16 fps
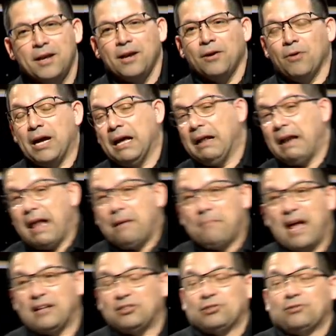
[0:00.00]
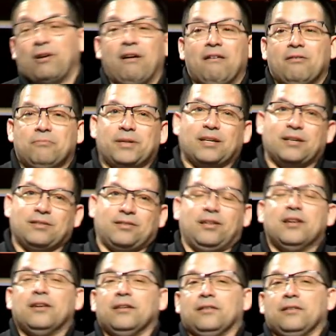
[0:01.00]
Well, I'm not strong because
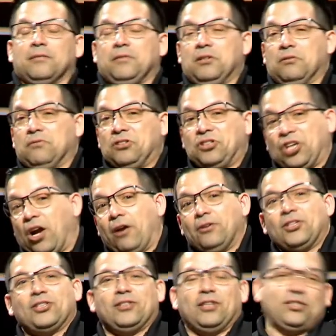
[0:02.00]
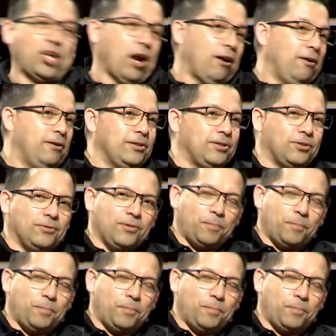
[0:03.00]
you know the church, the church or the